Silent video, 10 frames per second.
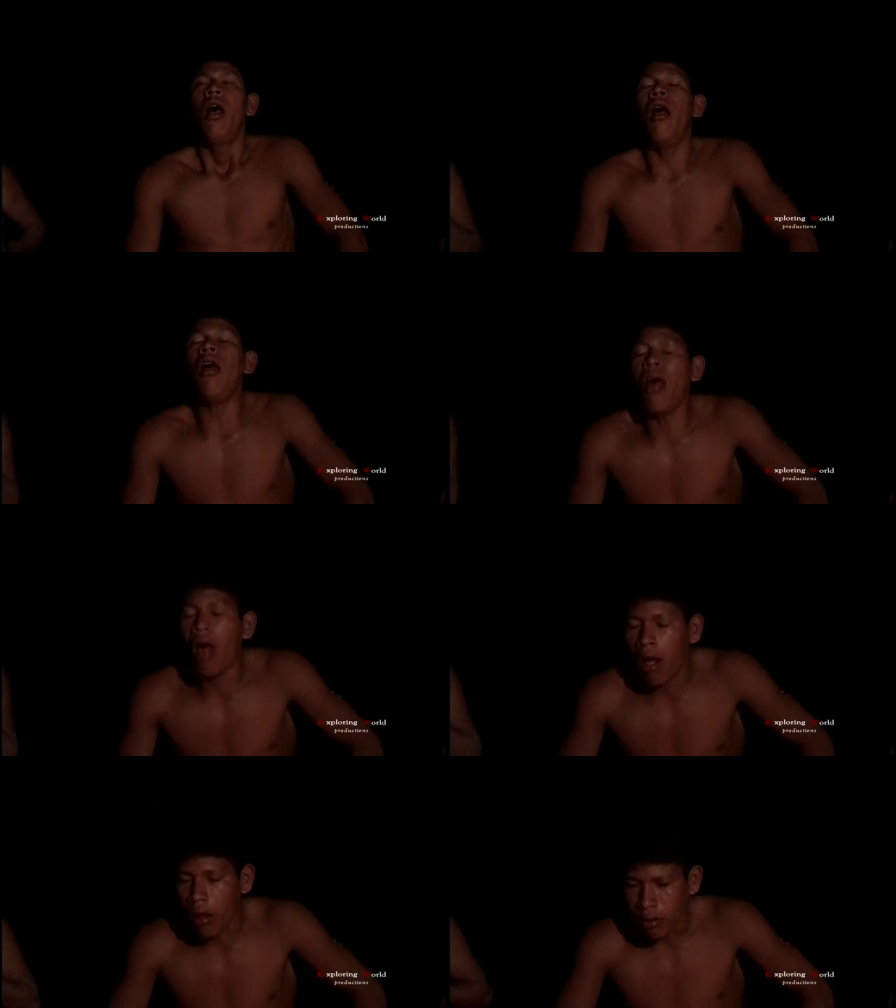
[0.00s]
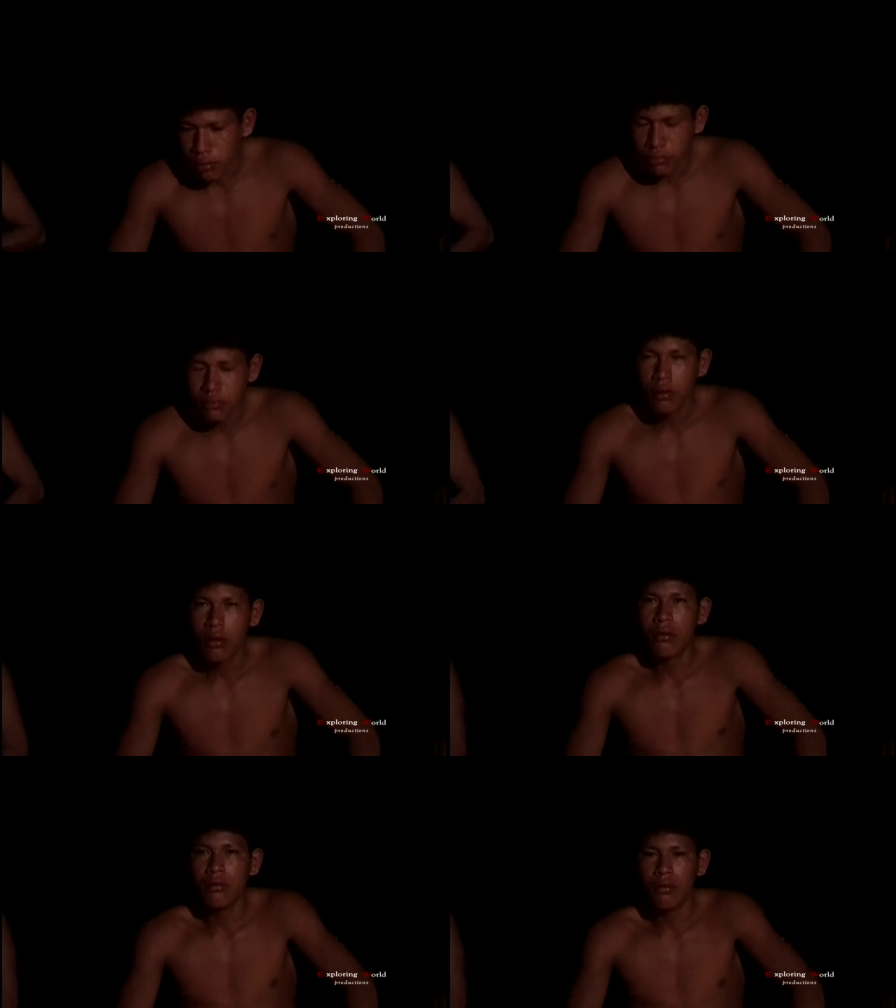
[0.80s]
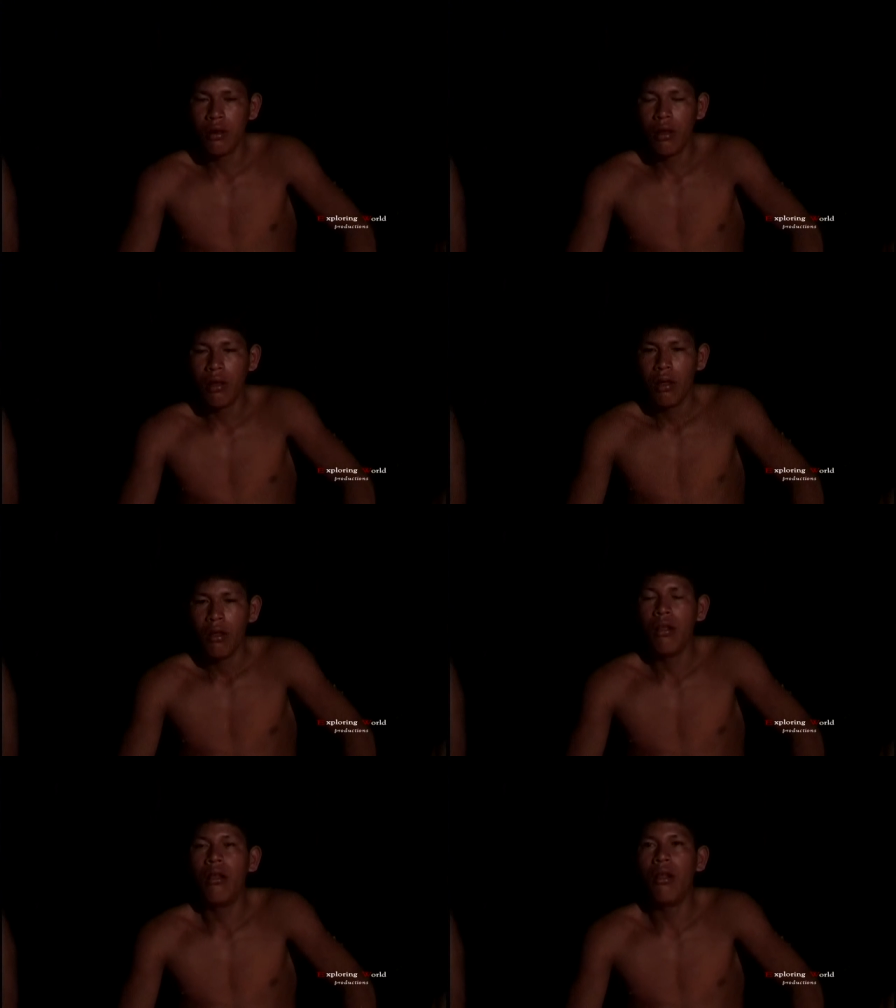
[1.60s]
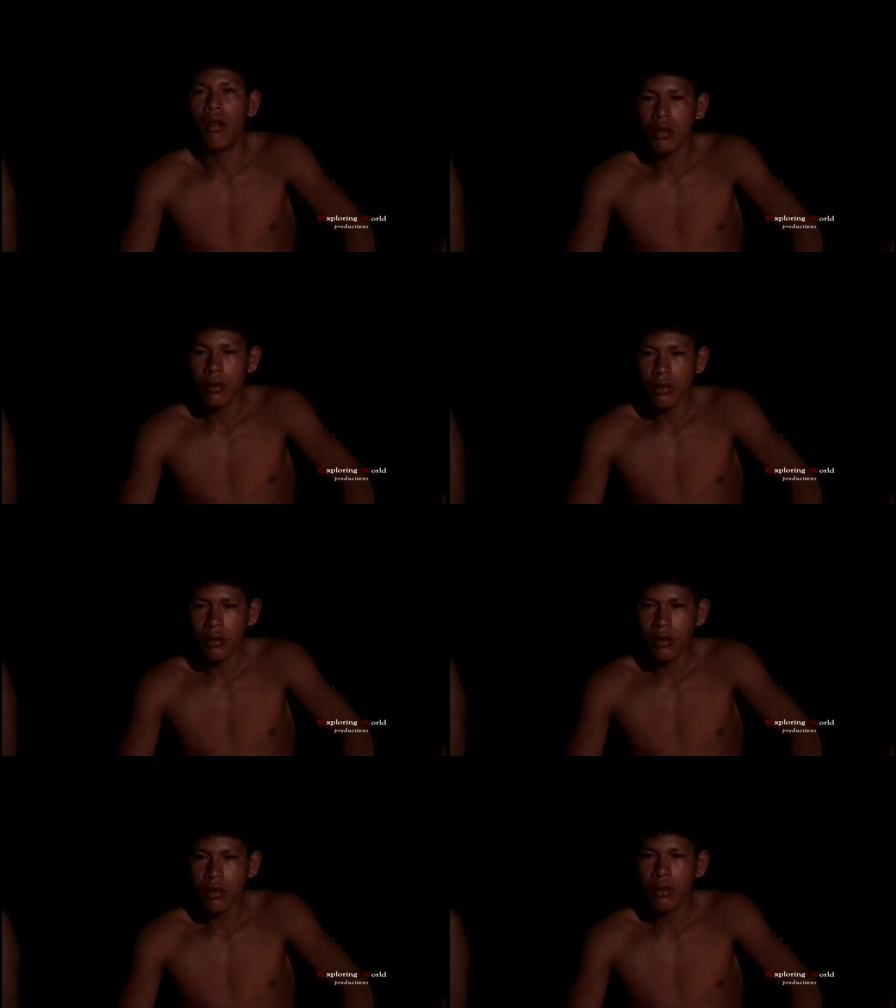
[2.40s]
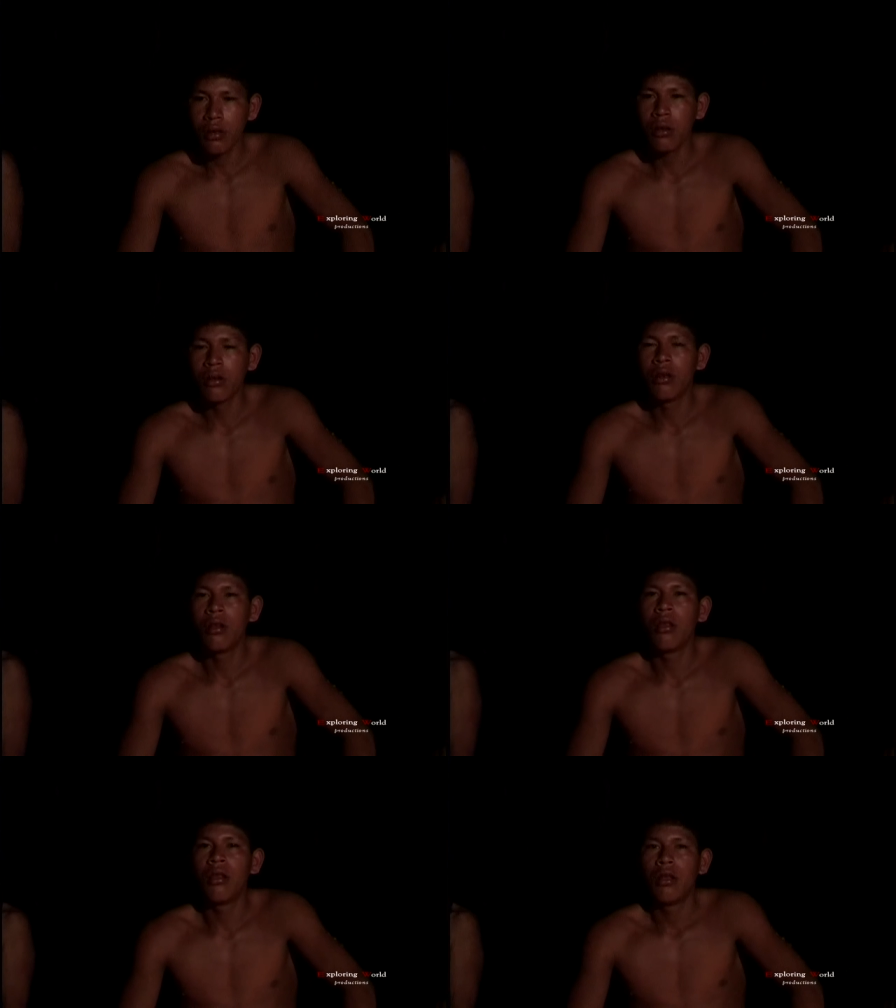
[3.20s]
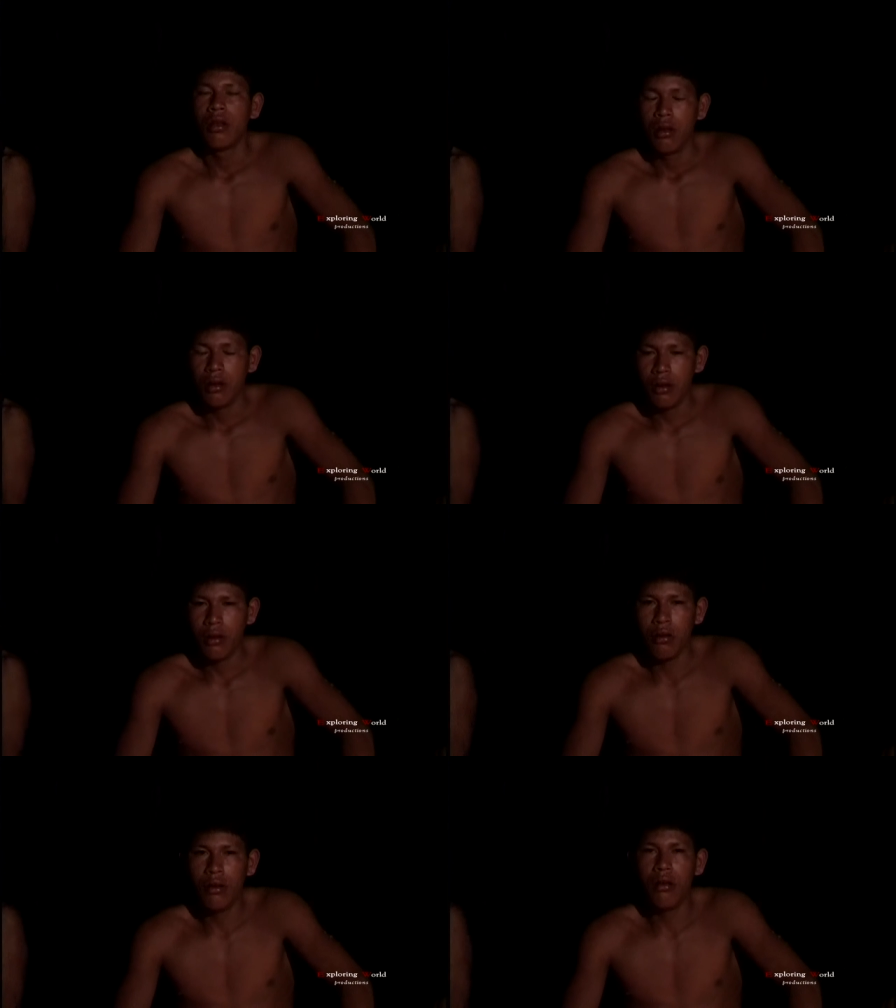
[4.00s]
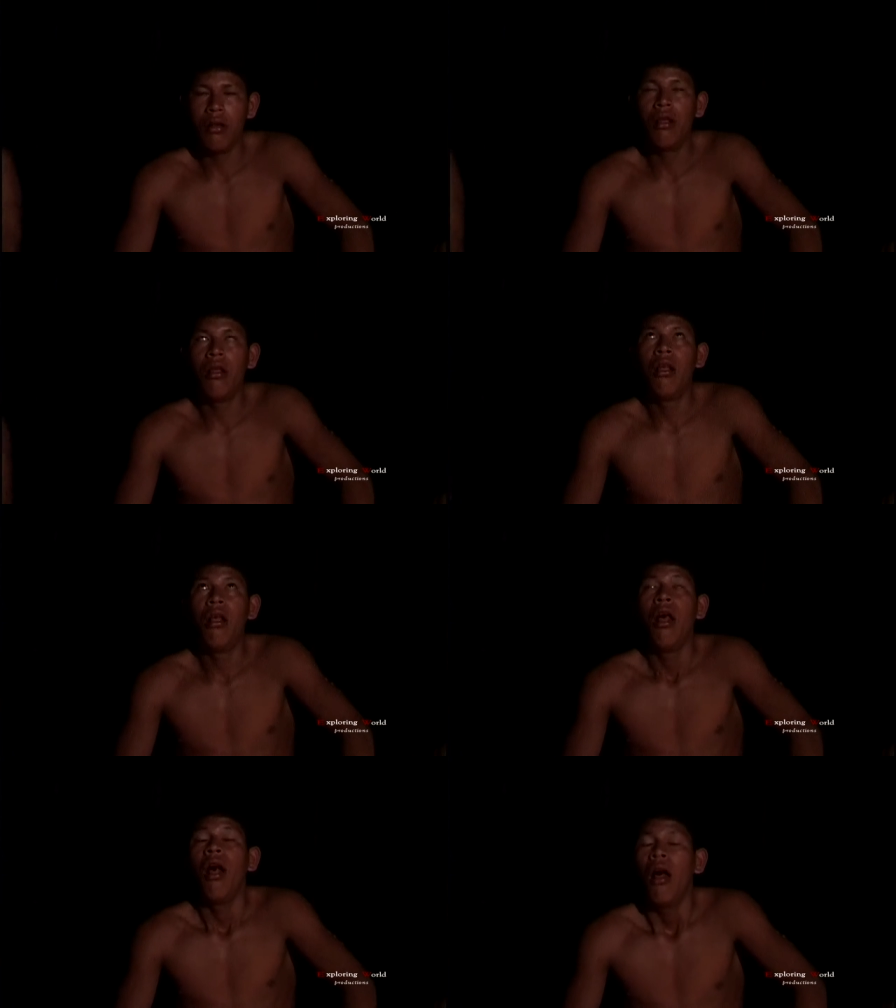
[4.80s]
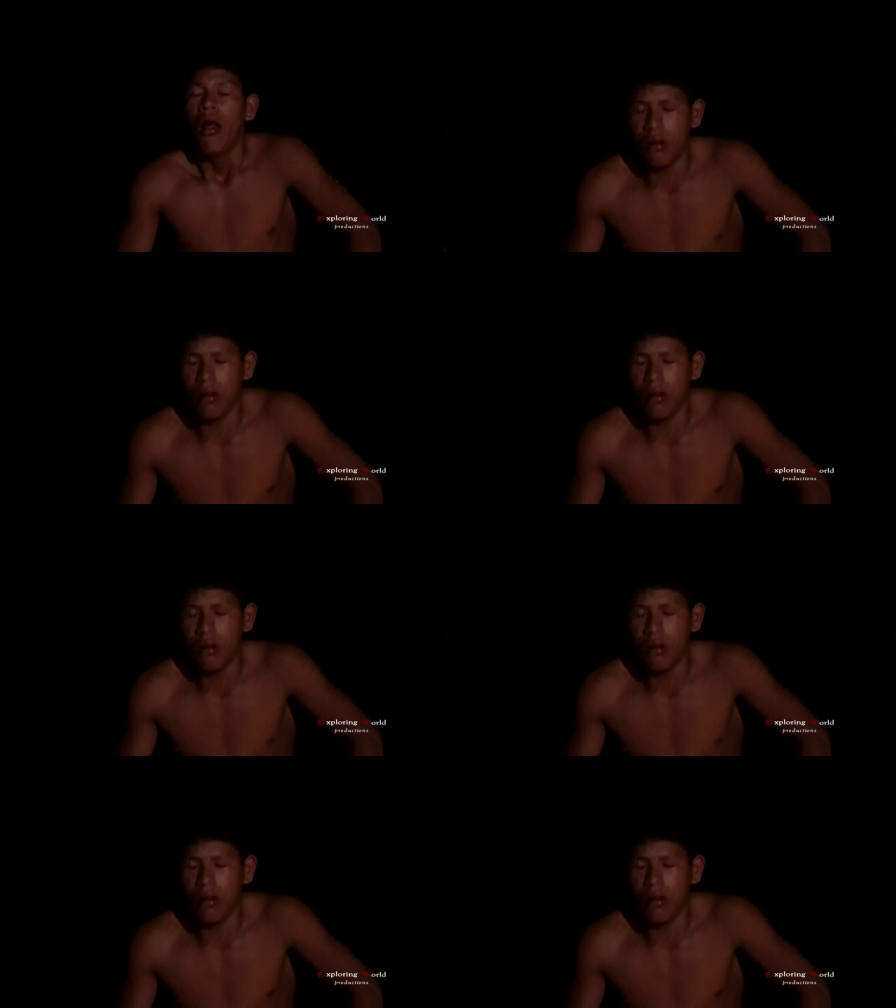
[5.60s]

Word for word: control over all bodily functions to the point of defecating, crying, and